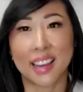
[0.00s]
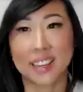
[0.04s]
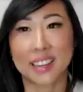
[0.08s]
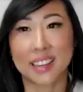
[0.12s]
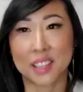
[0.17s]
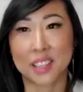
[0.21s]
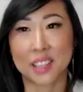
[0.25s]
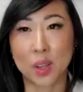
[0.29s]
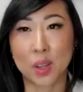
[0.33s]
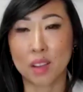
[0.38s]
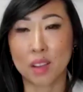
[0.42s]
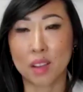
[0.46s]
I
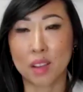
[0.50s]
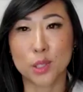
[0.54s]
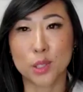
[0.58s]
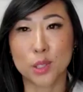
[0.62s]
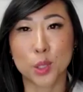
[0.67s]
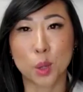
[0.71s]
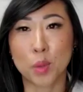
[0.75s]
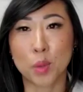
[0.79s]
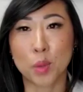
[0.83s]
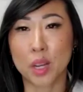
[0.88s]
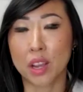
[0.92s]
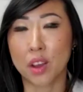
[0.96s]
mean, I've had
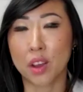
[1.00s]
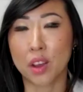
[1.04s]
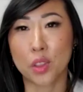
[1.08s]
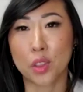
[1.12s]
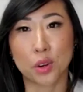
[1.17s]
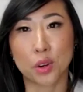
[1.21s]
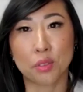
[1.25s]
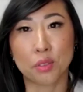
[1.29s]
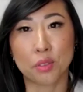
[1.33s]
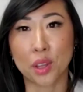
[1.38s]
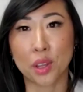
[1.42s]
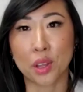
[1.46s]
so many
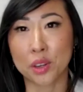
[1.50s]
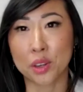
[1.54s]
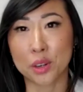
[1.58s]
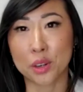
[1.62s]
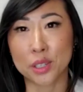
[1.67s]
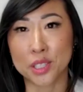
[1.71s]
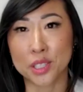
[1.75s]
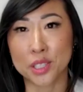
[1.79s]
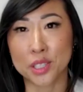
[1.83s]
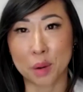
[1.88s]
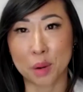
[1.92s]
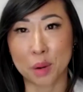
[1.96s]
other
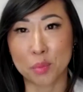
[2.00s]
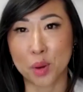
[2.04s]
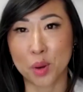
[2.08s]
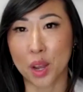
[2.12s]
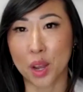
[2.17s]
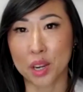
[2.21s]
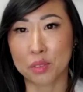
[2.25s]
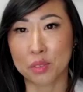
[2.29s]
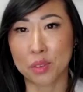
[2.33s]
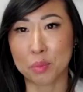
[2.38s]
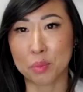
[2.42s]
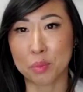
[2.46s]
failures that I'm not
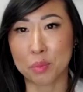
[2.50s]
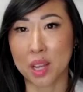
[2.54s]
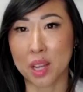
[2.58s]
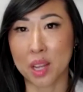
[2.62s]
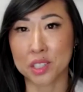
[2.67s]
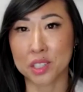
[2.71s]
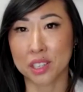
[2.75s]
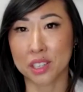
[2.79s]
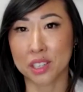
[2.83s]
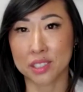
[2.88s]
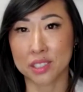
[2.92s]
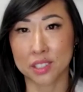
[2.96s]
even
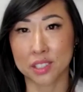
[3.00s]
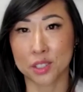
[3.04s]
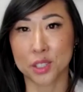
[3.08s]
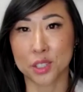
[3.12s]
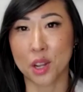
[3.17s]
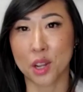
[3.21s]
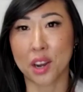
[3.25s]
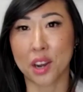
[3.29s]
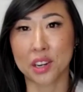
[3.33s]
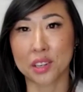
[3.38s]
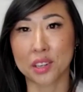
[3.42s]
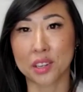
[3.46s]
mentioning because there's
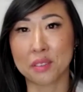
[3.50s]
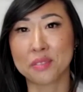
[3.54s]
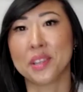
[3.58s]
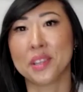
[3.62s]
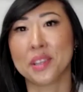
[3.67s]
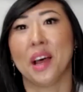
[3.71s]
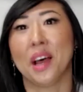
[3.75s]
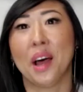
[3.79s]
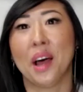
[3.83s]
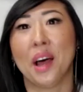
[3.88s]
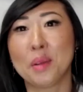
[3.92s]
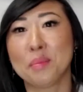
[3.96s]
not enough
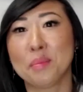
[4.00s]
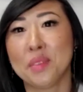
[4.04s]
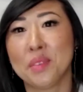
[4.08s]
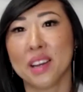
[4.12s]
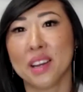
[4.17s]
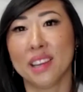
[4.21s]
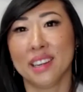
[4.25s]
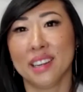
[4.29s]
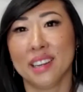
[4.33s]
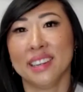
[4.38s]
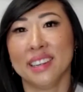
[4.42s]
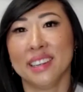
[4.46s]
time,
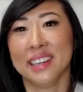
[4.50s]
but